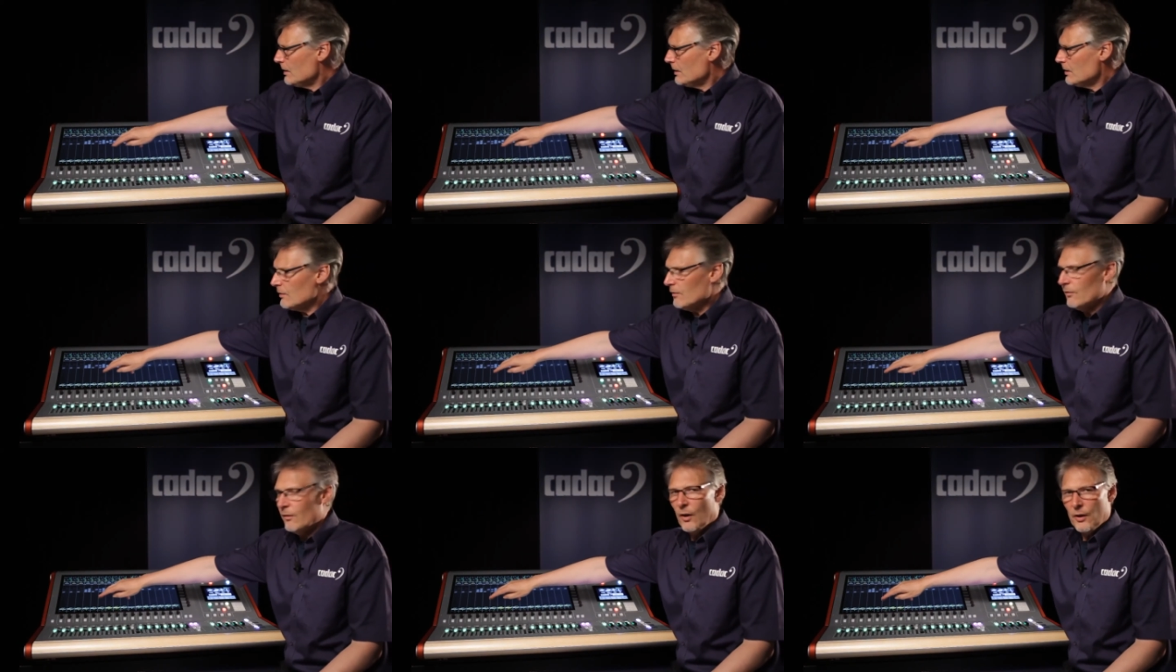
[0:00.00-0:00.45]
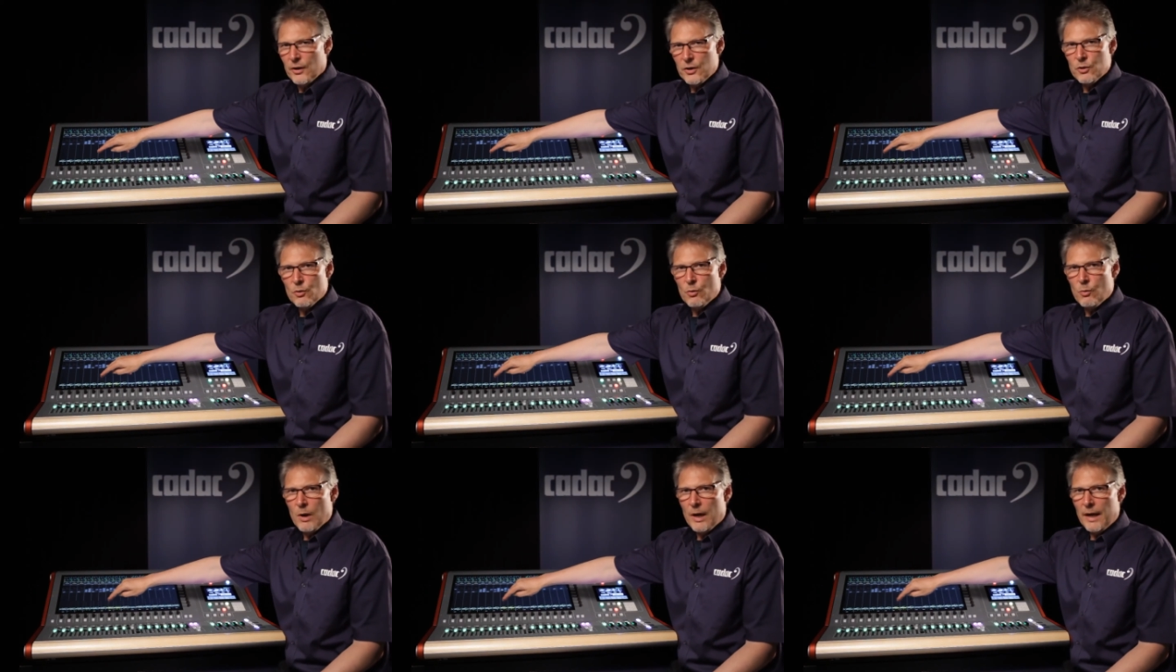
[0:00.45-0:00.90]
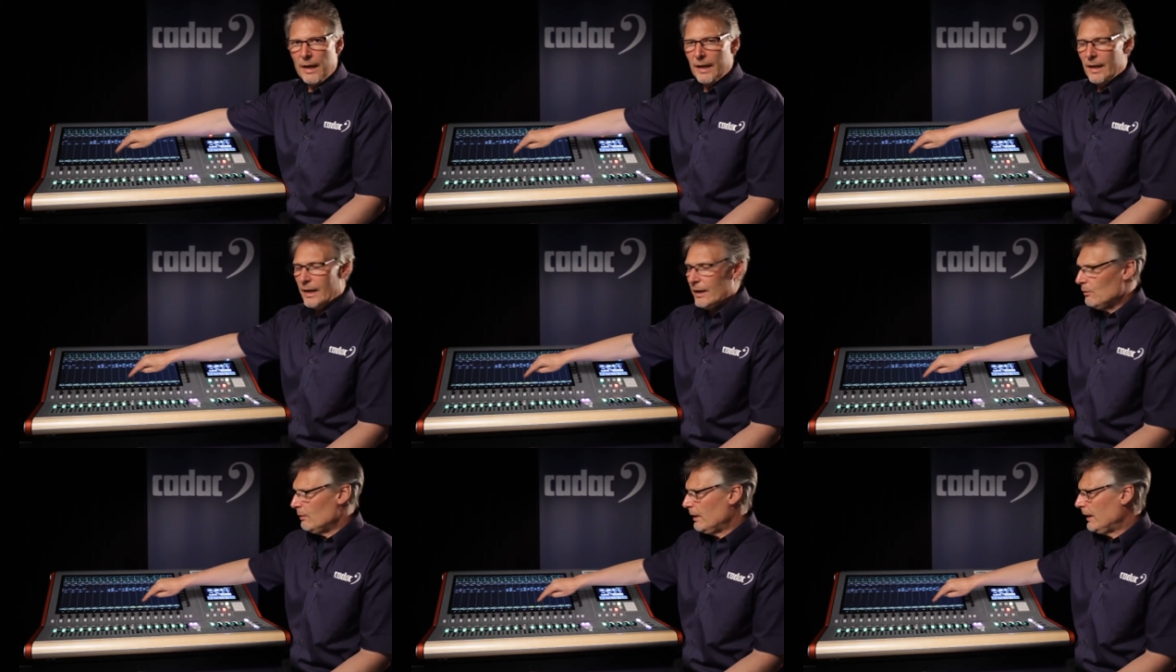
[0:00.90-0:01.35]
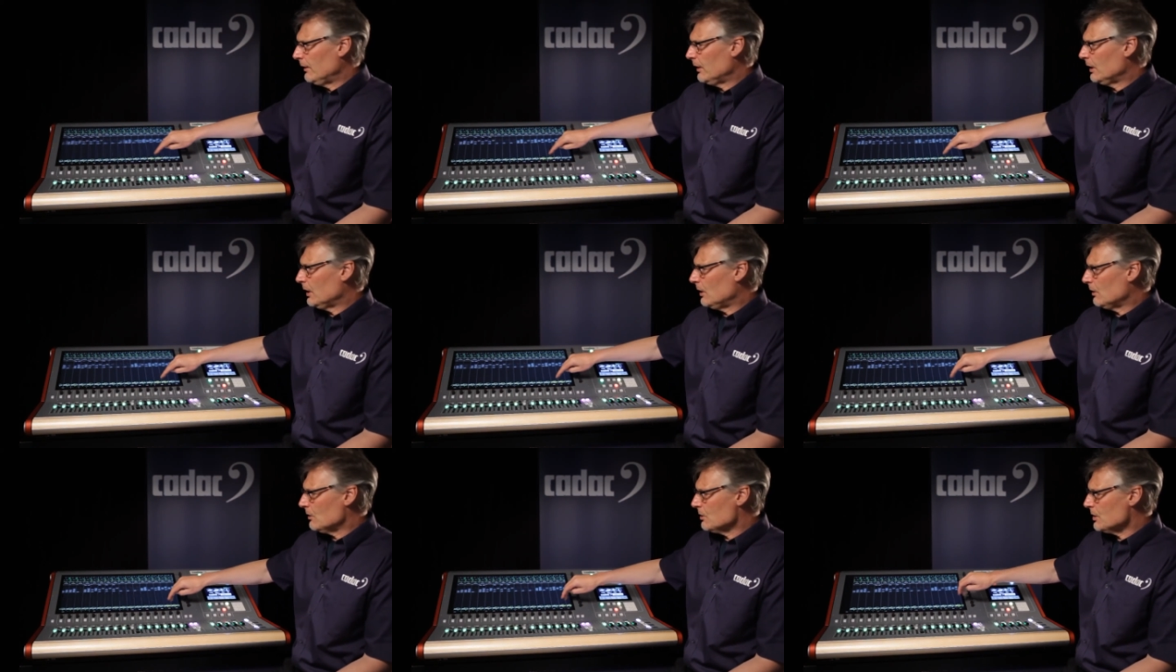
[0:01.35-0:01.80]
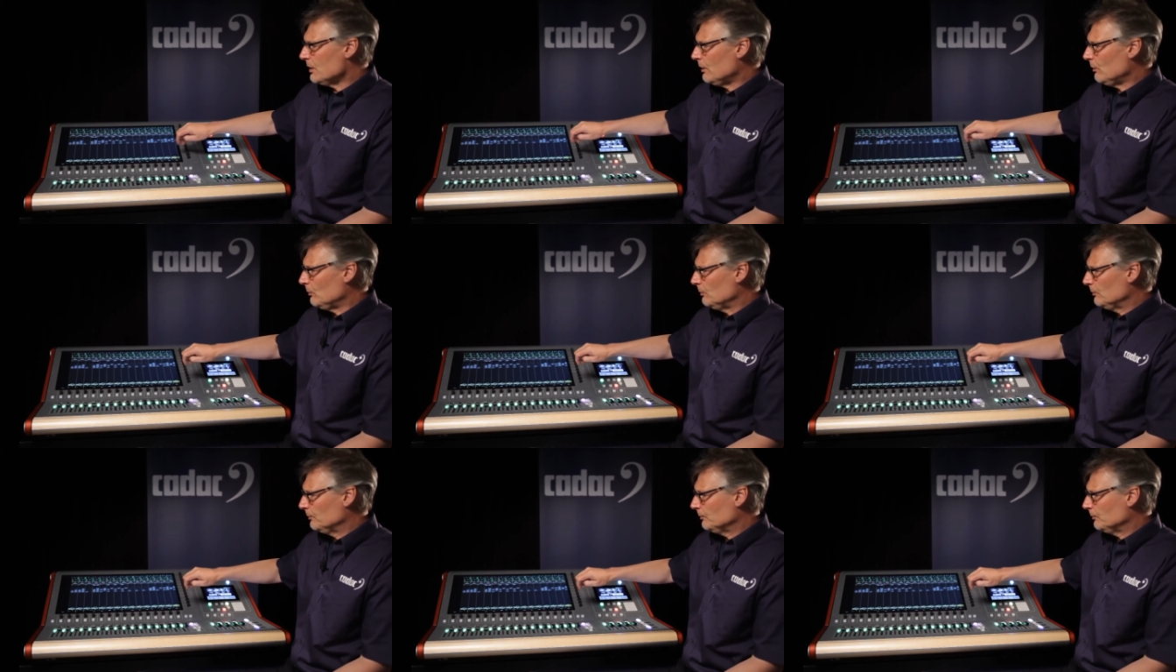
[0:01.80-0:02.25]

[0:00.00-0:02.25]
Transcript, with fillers: to find your way around the console.